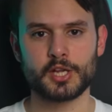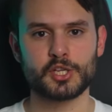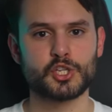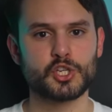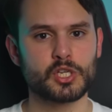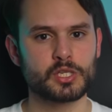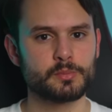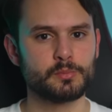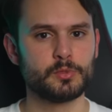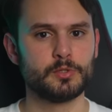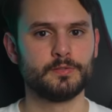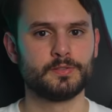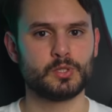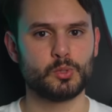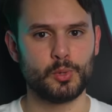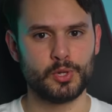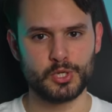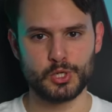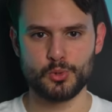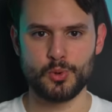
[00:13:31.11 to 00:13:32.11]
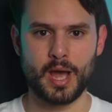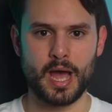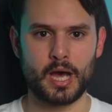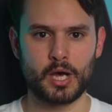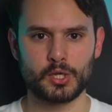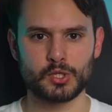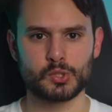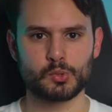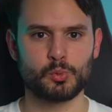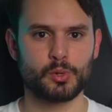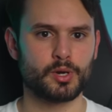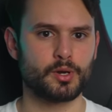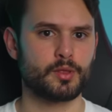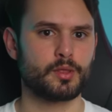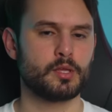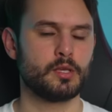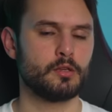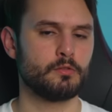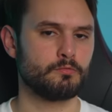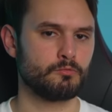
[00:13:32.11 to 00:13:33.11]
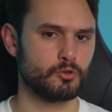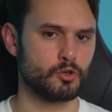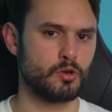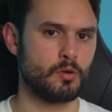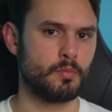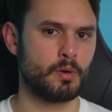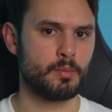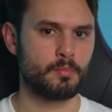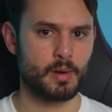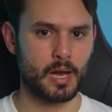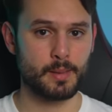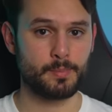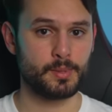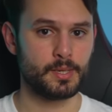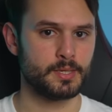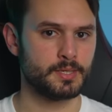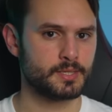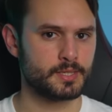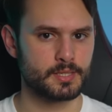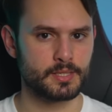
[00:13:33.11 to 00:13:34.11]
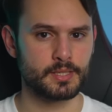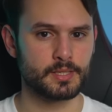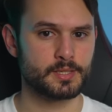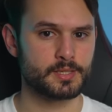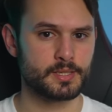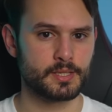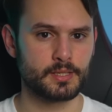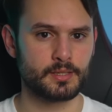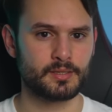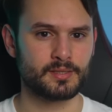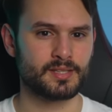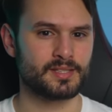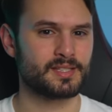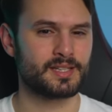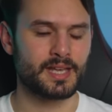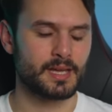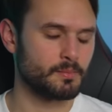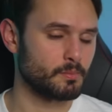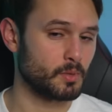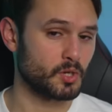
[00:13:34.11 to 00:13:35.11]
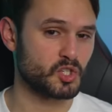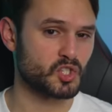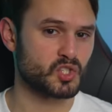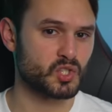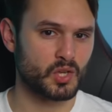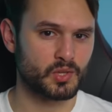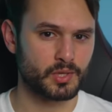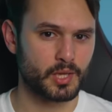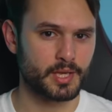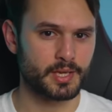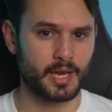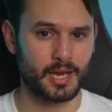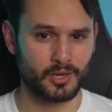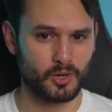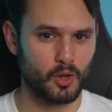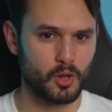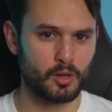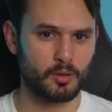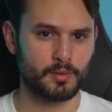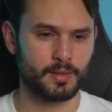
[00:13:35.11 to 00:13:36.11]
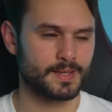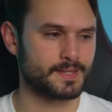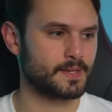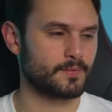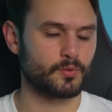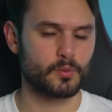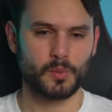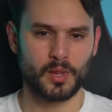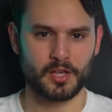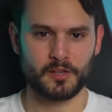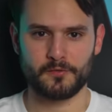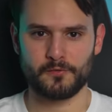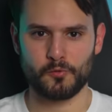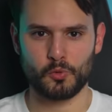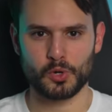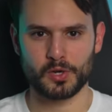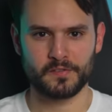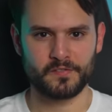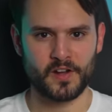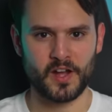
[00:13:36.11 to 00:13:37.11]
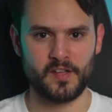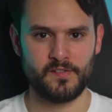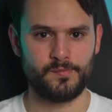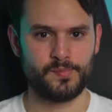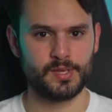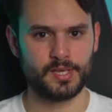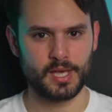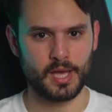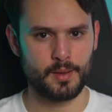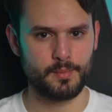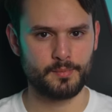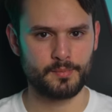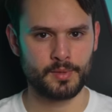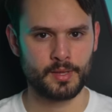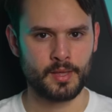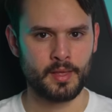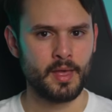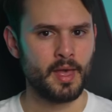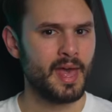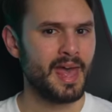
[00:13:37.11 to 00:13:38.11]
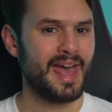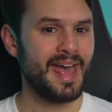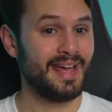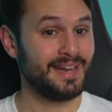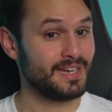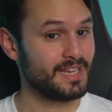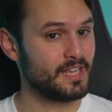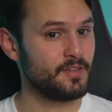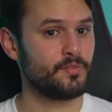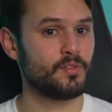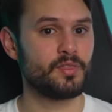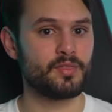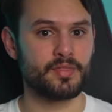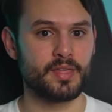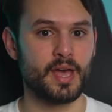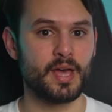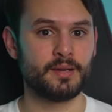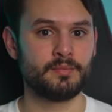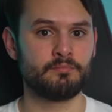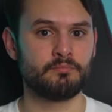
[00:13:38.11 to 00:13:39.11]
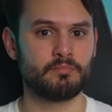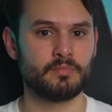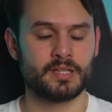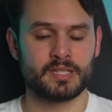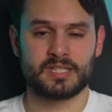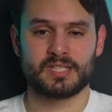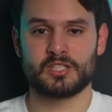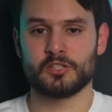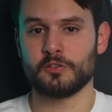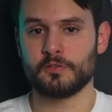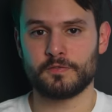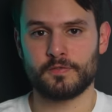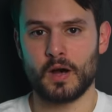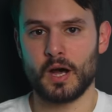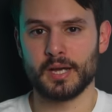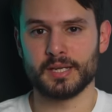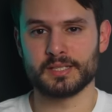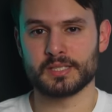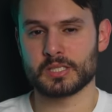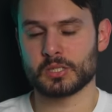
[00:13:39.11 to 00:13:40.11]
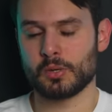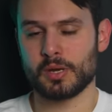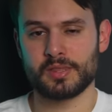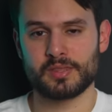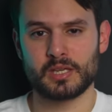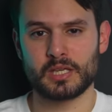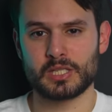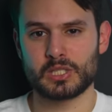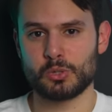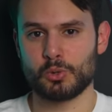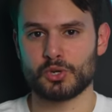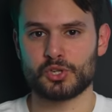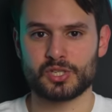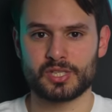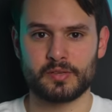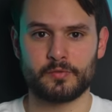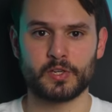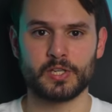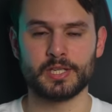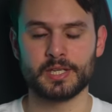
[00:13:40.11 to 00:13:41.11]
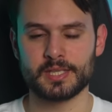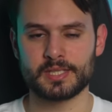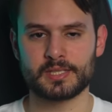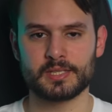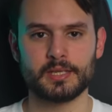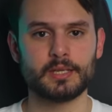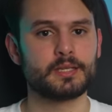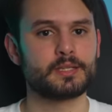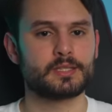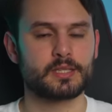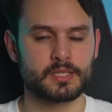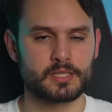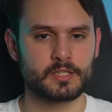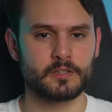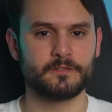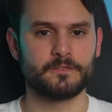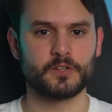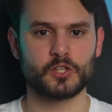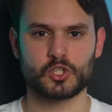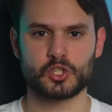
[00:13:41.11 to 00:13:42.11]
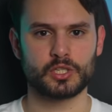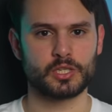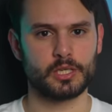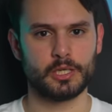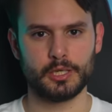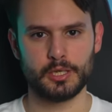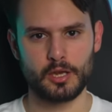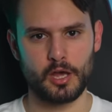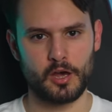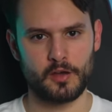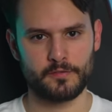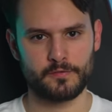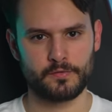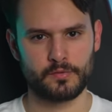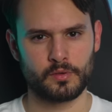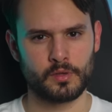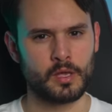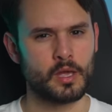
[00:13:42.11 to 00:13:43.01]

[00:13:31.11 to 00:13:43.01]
I just moved to a new house where the room my PC is in doesn't get much sunlight at all, except from like 4 to 5 p.m. And even then, it's still fine, so I think 270 nits is sufficient enough.